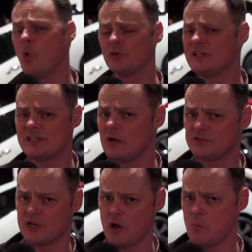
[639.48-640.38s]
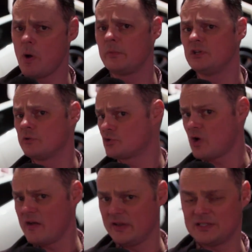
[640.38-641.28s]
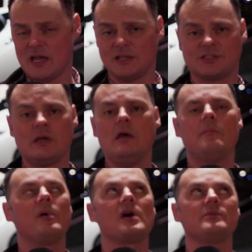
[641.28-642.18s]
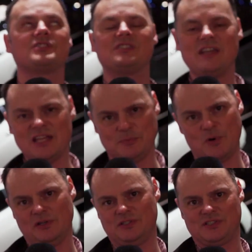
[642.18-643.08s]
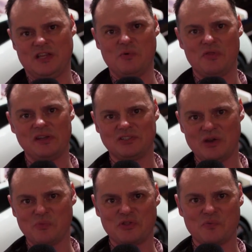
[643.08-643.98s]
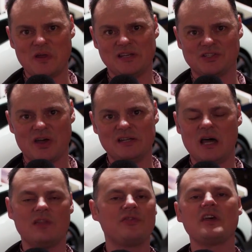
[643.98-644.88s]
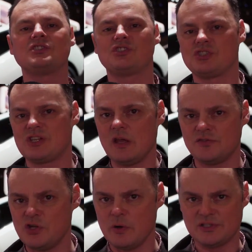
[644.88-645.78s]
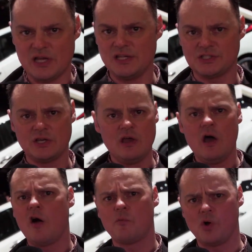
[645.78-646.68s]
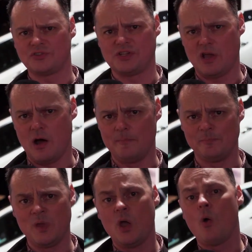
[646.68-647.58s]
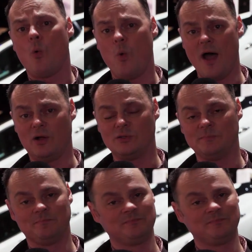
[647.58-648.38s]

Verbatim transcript: more detail to come when we do the driving test. But I was desperate to see what they'd done with the redesign, and this just gives you a taste of what's to come. Well,